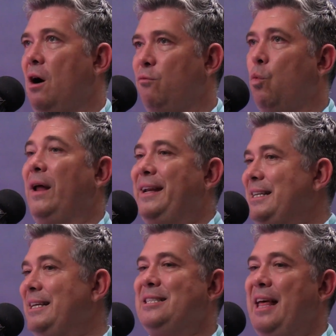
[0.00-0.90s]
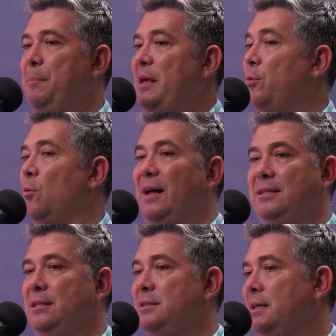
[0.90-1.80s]
of what it is that people
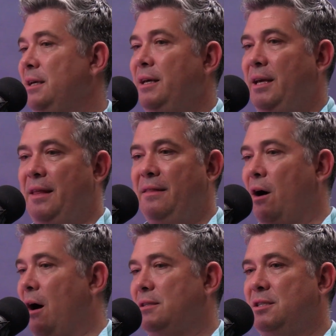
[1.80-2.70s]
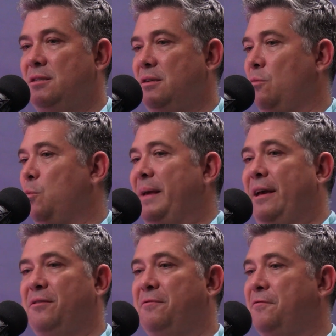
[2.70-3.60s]
wanted in the arts, be
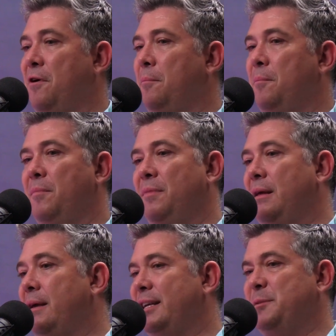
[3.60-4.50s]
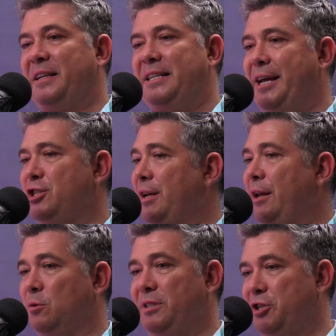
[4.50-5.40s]
it from the expectation
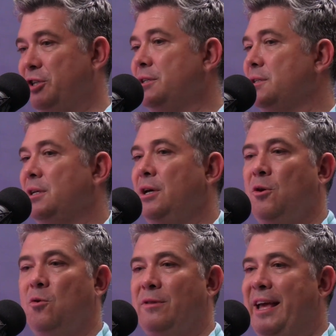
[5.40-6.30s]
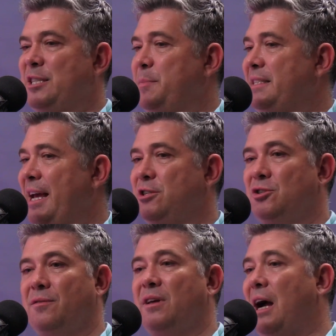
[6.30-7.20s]
in auditions or the
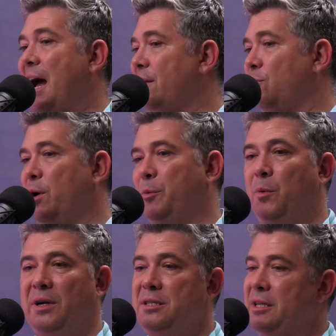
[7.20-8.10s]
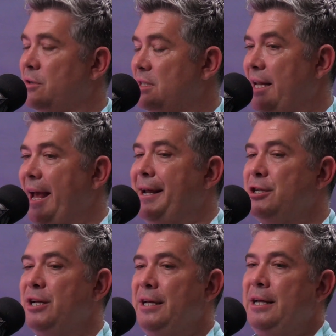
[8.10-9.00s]
expectations of the kind of work we want to see on
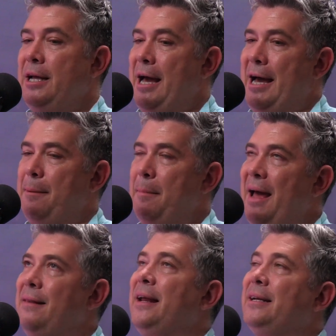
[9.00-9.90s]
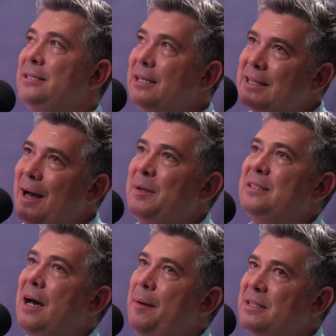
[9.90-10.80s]
stage. And there did come a
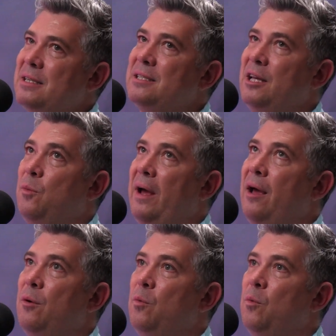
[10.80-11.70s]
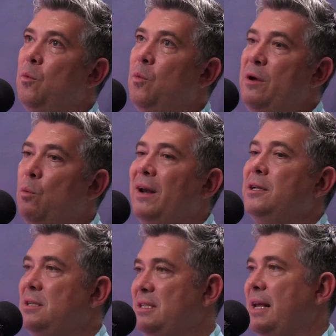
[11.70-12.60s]
time, as I said, where we wanted to